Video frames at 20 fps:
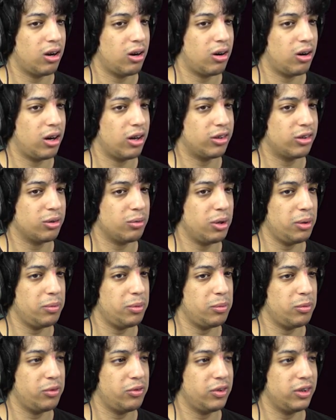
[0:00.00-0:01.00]
Alright, so maybe
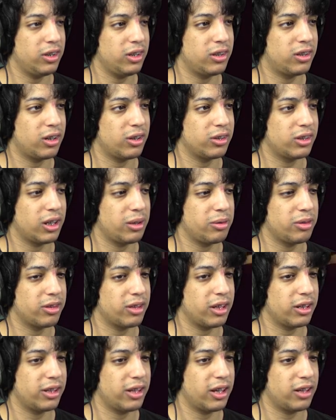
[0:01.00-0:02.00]
moving the entire time is
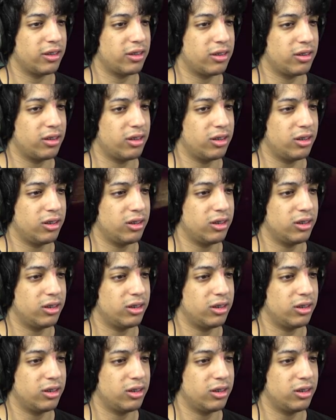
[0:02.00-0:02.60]
not the answer.